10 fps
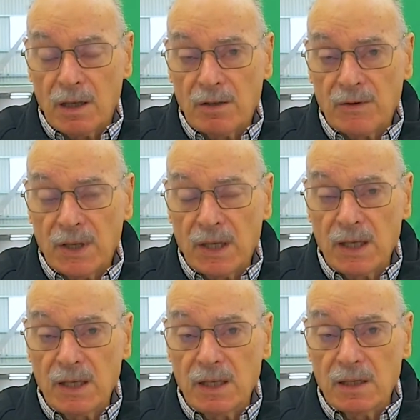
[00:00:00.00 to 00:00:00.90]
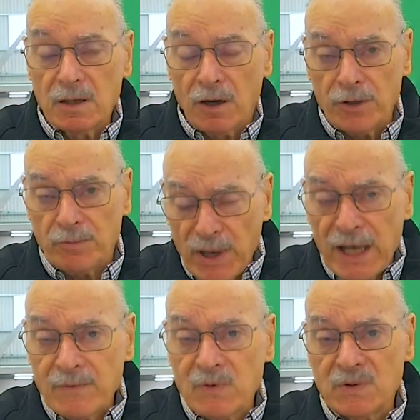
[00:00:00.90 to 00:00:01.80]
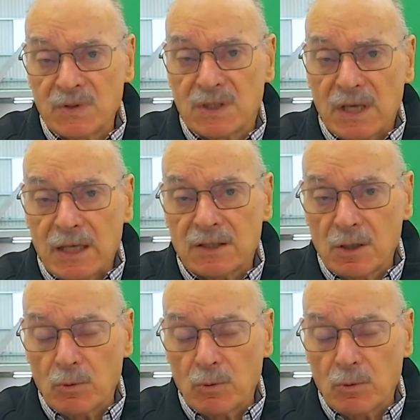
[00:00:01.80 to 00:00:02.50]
the hot buttons, as it